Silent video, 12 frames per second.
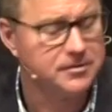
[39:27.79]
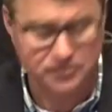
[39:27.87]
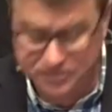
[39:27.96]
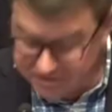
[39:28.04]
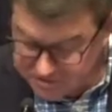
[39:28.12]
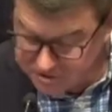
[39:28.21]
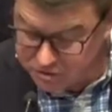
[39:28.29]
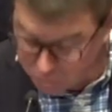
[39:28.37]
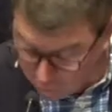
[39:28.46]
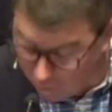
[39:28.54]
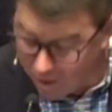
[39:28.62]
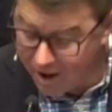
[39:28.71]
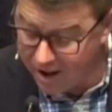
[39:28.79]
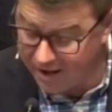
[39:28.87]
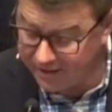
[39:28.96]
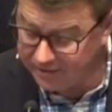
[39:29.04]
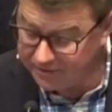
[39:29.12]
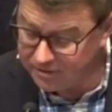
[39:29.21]
This is
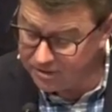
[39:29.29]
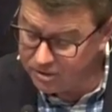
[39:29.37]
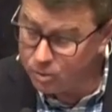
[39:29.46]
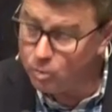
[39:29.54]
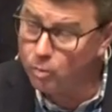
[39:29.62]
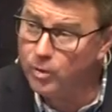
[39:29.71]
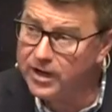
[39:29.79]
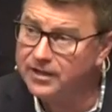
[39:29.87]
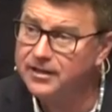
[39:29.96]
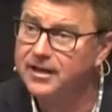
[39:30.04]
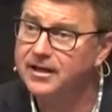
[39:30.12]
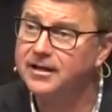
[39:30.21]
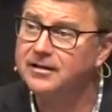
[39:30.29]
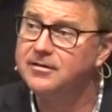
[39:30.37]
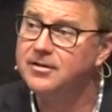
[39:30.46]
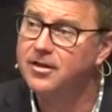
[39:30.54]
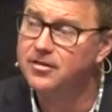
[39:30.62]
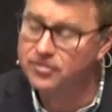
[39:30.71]
why we need